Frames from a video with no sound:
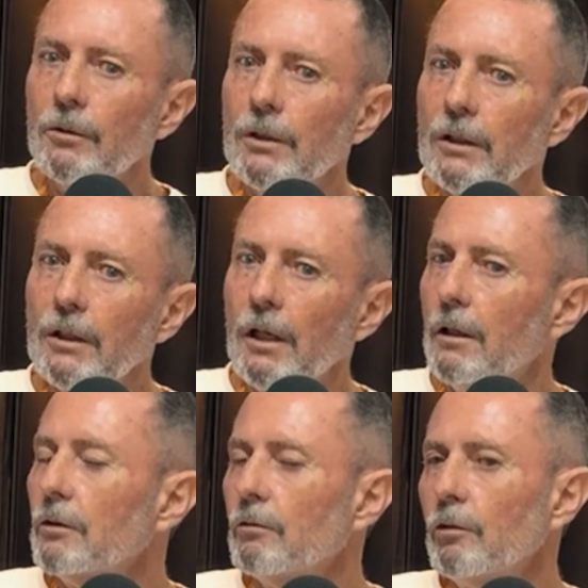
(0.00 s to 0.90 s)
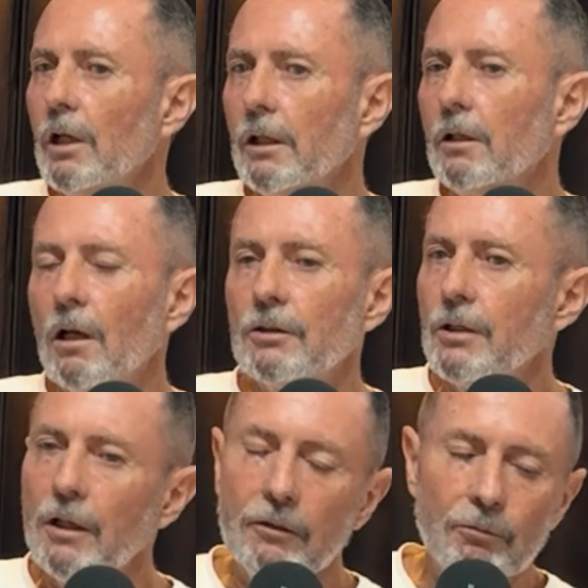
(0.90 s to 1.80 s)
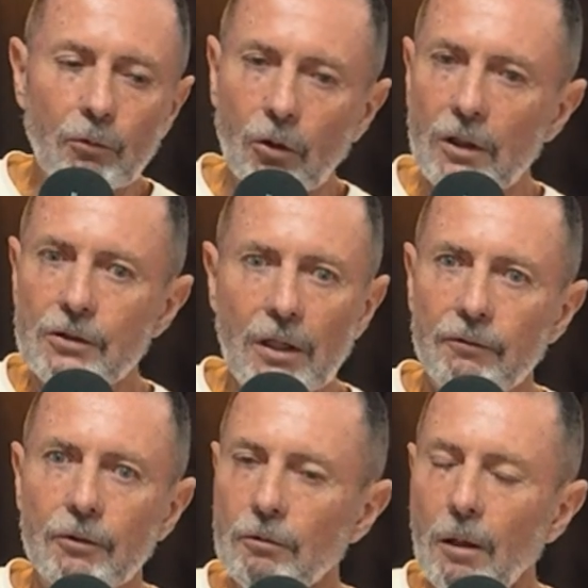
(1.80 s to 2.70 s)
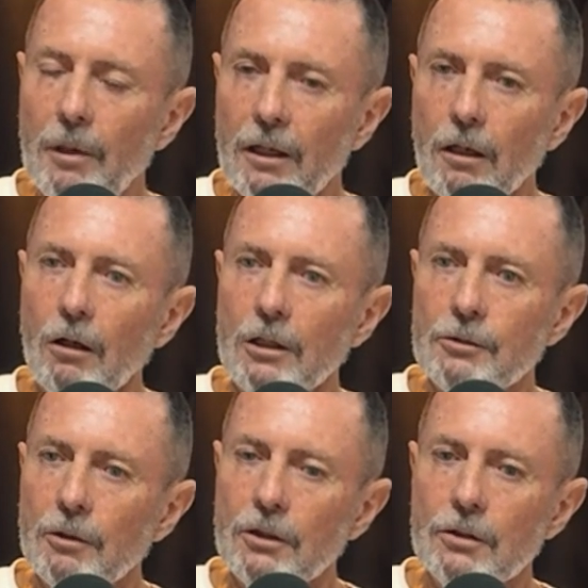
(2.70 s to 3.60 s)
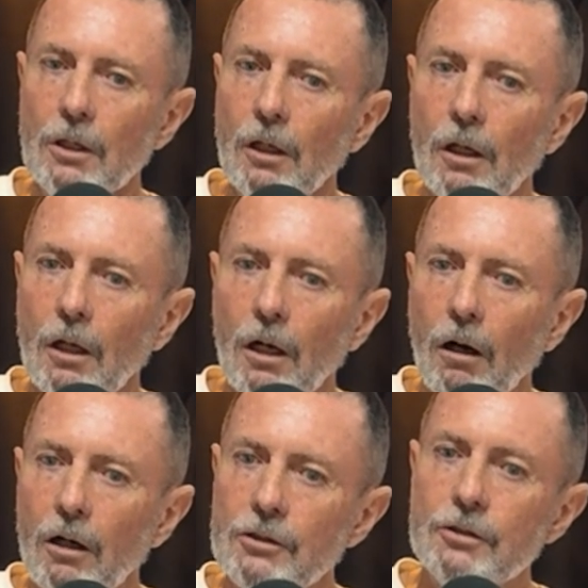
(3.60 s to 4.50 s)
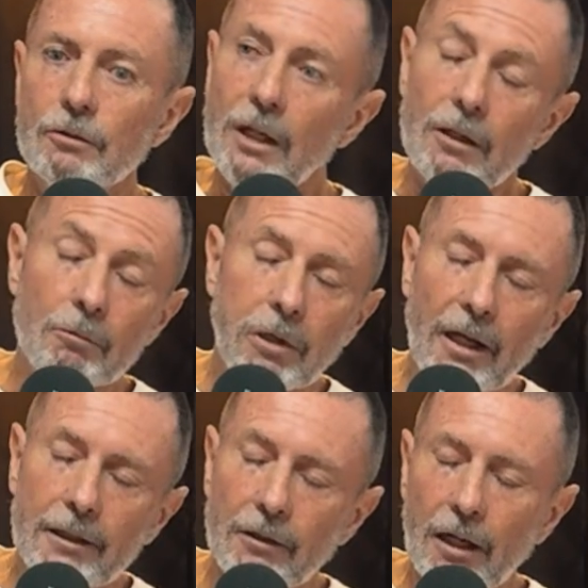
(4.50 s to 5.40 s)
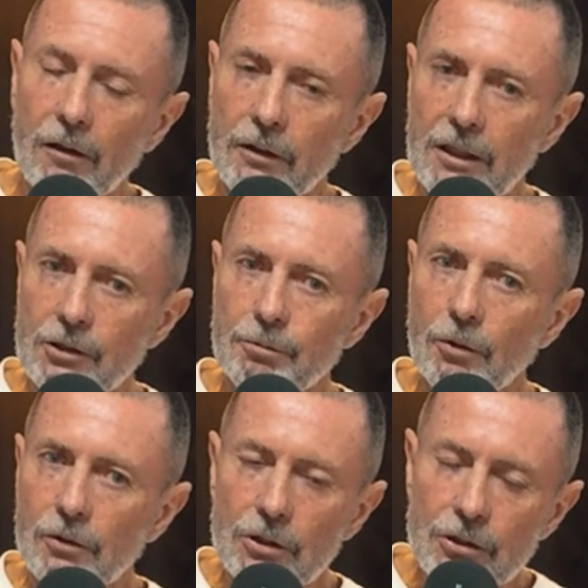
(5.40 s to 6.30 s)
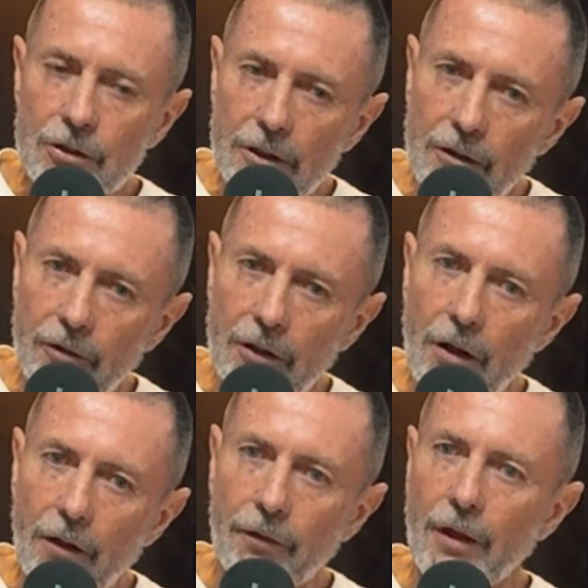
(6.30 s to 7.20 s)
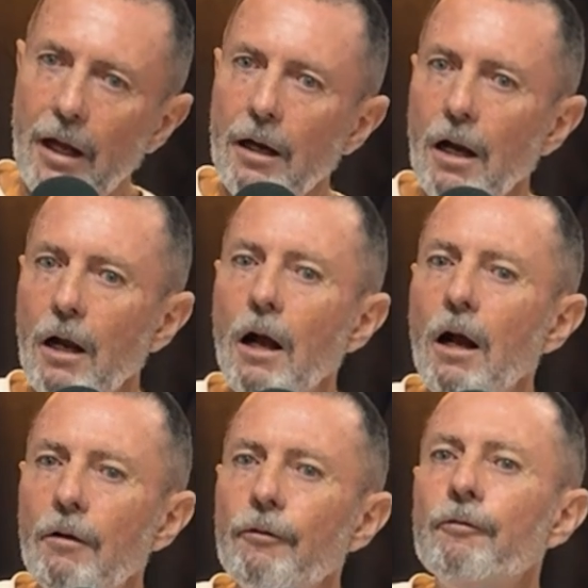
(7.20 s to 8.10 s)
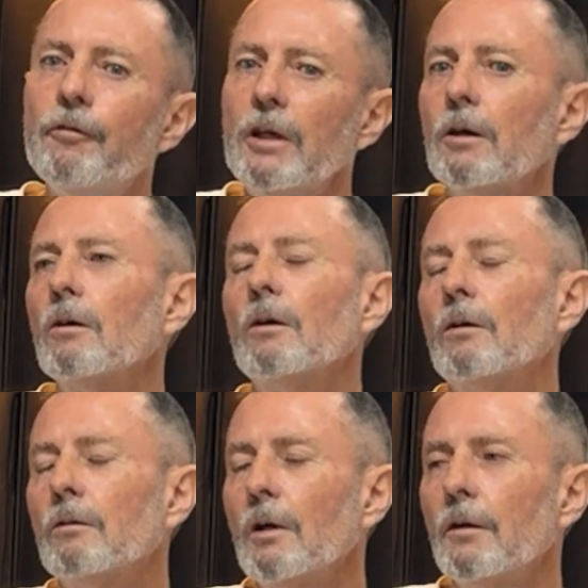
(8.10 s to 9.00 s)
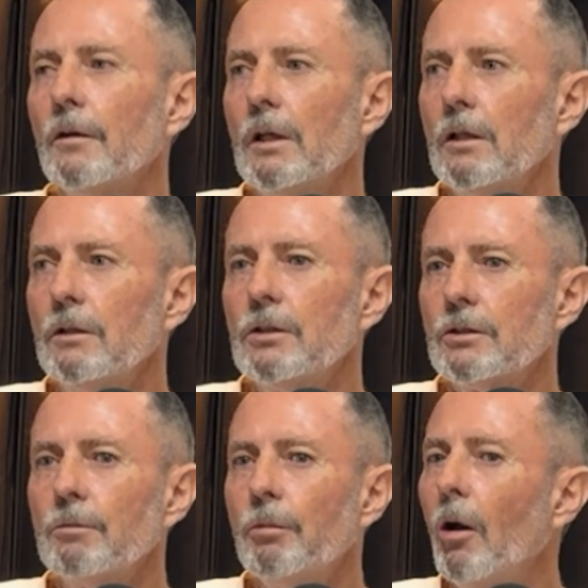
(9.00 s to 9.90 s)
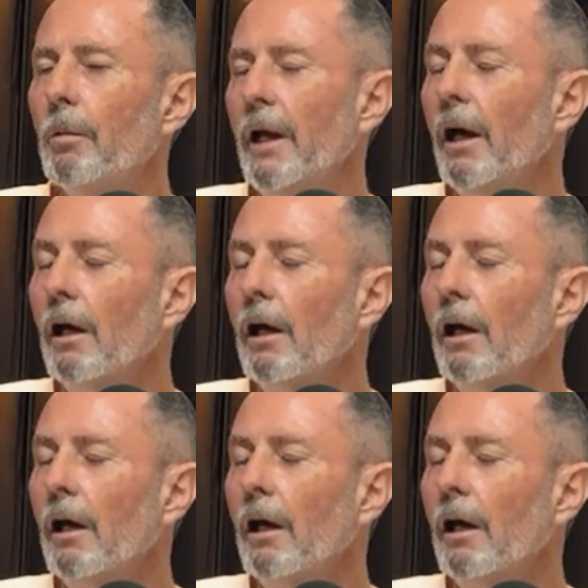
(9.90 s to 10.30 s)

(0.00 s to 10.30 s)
to get it really close. They more or less have to rub out lines, whereas I still get it plainer out on each board just to give it that feel rather than it just to pop out.